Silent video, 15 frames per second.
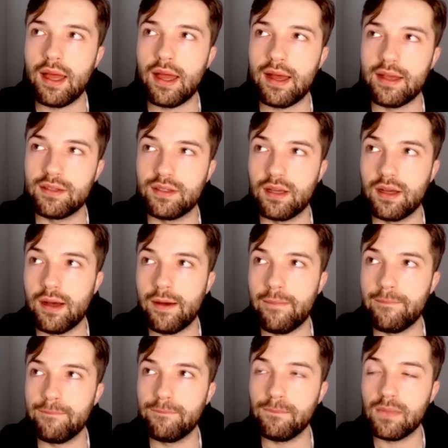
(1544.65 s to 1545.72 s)
as
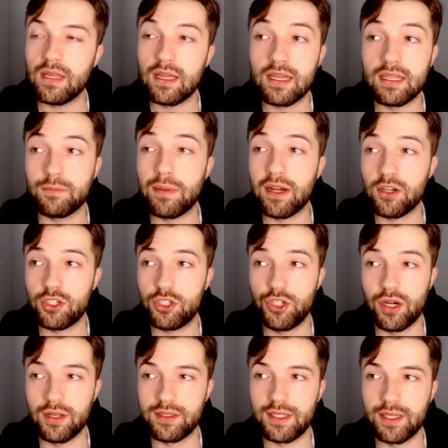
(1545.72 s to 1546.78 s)
Paris
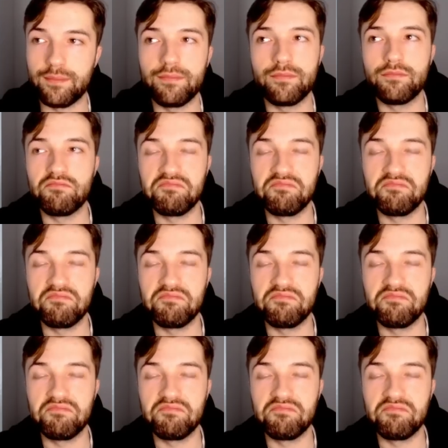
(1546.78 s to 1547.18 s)
Johnson.